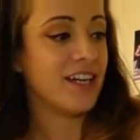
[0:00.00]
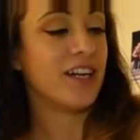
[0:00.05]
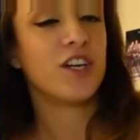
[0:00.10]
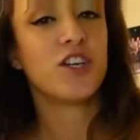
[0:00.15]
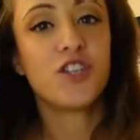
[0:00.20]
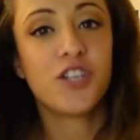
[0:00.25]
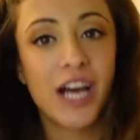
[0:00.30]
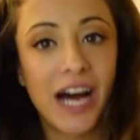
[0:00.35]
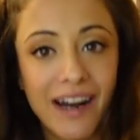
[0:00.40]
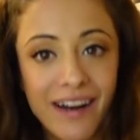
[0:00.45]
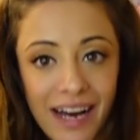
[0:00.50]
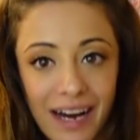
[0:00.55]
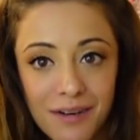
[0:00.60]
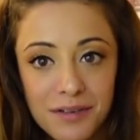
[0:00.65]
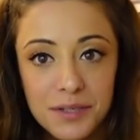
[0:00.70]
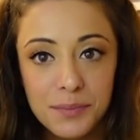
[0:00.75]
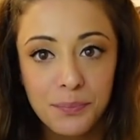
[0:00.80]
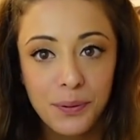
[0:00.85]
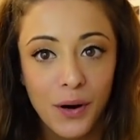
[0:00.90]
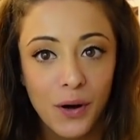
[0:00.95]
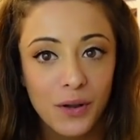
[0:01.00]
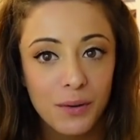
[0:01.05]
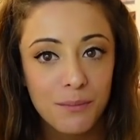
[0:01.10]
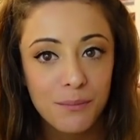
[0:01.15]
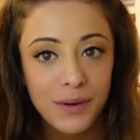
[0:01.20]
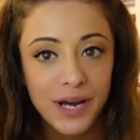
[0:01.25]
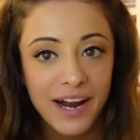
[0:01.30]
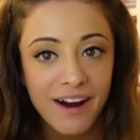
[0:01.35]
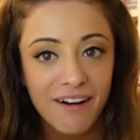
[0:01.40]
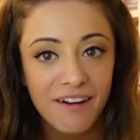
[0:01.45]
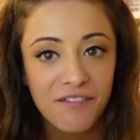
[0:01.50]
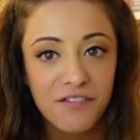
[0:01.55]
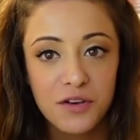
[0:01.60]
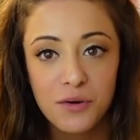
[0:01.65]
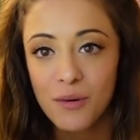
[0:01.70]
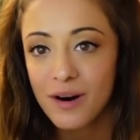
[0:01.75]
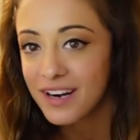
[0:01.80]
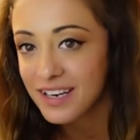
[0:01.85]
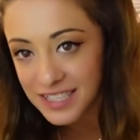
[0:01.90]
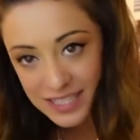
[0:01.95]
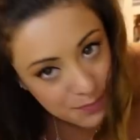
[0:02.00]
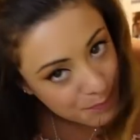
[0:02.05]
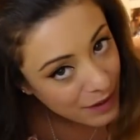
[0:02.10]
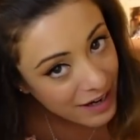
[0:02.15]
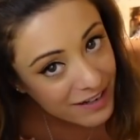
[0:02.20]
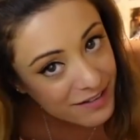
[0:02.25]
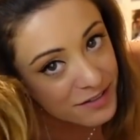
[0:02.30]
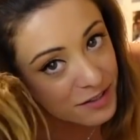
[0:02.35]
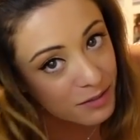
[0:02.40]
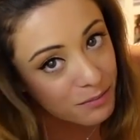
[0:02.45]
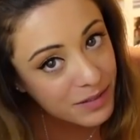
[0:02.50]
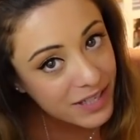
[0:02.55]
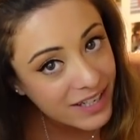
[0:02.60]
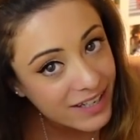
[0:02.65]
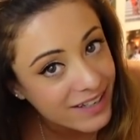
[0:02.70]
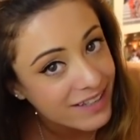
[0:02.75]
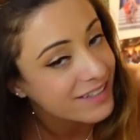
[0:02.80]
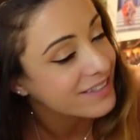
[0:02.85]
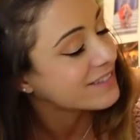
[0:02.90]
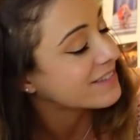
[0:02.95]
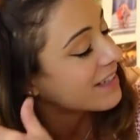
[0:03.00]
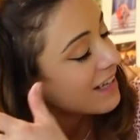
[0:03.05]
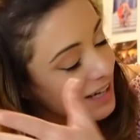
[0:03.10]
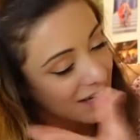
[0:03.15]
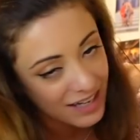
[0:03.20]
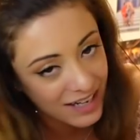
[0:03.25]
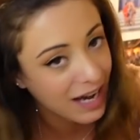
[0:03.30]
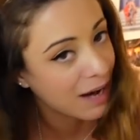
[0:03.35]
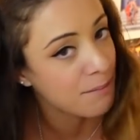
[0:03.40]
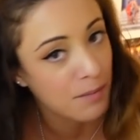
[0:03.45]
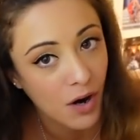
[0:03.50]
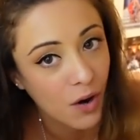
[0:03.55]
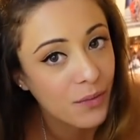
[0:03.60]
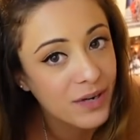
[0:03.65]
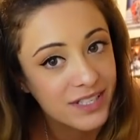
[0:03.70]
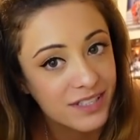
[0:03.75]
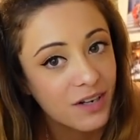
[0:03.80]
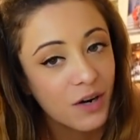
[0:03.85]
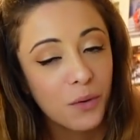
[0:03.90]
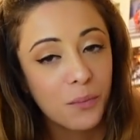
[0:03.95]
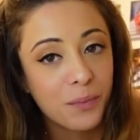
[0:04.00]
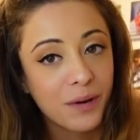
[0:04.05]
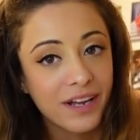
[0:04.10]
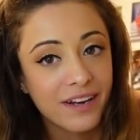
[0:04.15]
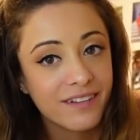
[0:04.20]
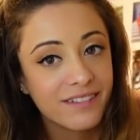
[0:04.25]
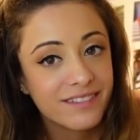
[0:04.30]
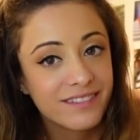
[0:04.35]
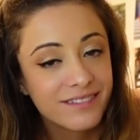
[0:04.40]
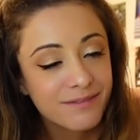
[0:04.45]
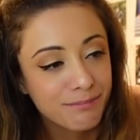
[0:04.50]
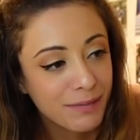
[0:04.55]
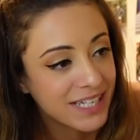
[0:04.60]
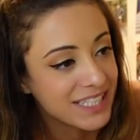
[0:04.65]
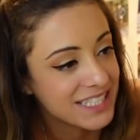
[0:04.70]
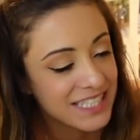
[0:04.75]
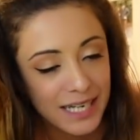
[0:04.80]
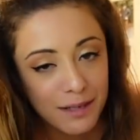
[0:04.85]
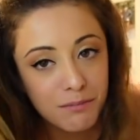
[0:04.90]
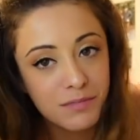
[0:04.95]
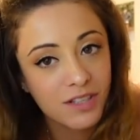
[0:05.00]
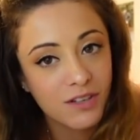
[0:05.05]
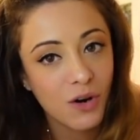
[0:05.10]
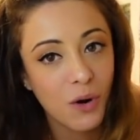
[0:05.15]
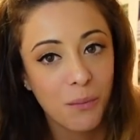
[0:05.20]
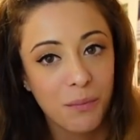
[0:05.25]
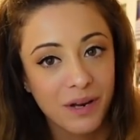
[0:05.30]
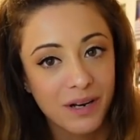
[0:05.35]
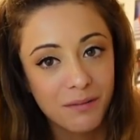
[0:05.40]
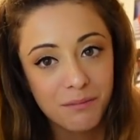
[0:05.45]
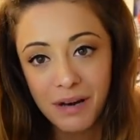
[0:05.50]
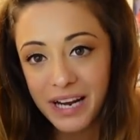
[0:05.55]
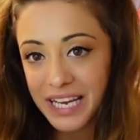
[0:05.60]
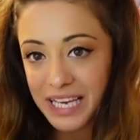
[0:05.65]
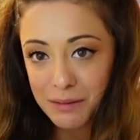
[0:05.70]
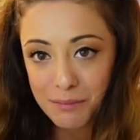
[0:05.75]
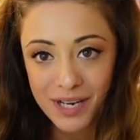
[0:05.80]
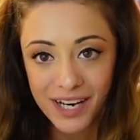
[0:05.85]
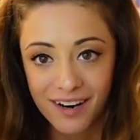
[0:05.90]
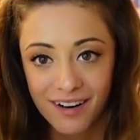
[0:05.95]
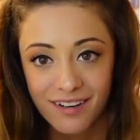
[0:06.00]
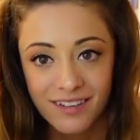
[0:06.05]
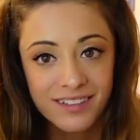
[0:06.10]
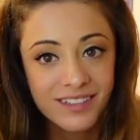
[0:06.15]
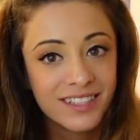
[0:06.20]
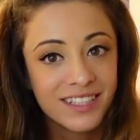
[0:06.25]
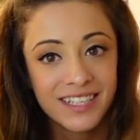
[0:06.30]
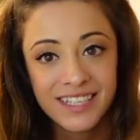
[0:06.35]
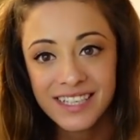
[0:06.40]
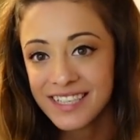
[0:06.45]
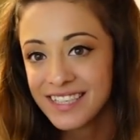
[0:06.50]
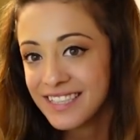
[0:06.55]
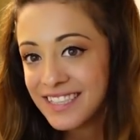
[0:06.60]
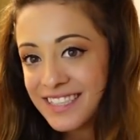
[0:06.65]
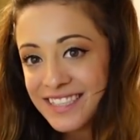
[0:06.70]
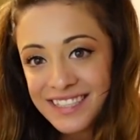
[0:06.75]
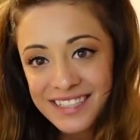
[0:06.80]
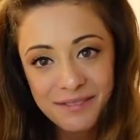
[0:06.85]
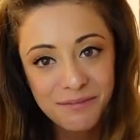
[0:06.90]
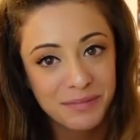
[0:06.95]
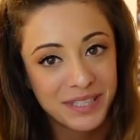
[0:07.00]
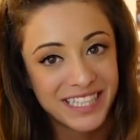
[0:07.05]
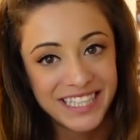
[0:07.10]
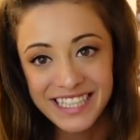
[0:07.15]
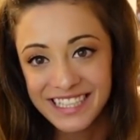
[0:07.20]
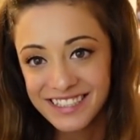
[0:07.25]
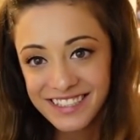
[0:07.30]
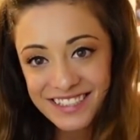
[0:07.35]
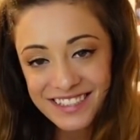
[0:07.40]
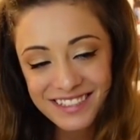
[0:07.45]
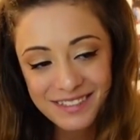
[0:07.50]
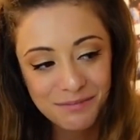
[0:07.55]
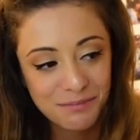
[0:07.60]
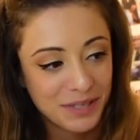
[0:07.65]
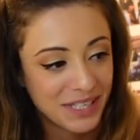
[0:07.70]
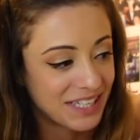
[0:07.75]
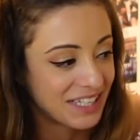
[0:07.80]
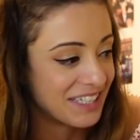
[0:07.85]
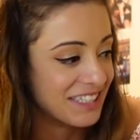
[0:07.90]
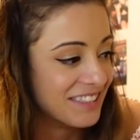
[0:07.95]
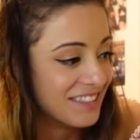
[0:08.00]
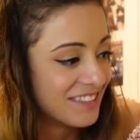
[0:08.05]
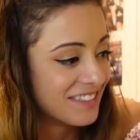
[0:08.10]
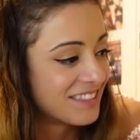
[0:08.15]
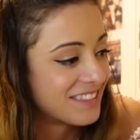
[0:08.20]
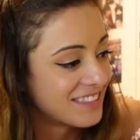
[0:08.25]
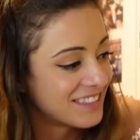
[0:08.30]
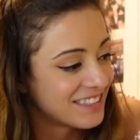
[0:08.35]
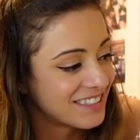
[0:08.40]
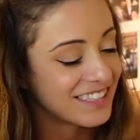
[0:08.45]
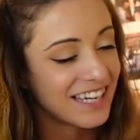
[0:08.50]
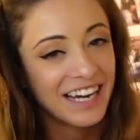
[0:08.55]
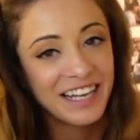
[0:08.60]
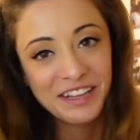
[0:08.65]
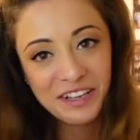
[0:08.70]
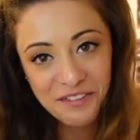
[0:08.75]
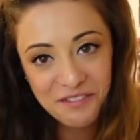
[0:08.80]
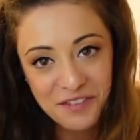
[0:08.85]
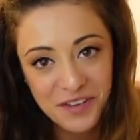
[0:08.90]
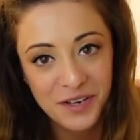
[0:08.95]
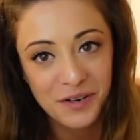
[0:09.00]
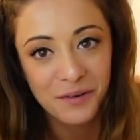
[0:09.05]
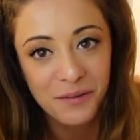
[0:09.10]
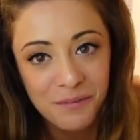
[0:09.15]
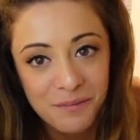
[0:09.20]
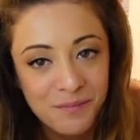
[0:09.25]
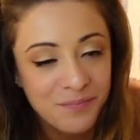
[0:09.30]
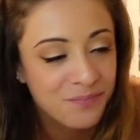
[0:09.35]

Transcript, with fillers: Shout out to Pull and Bear if you want to sponsor me. I'm always open. My DMs are open, my email. Please, because I love you.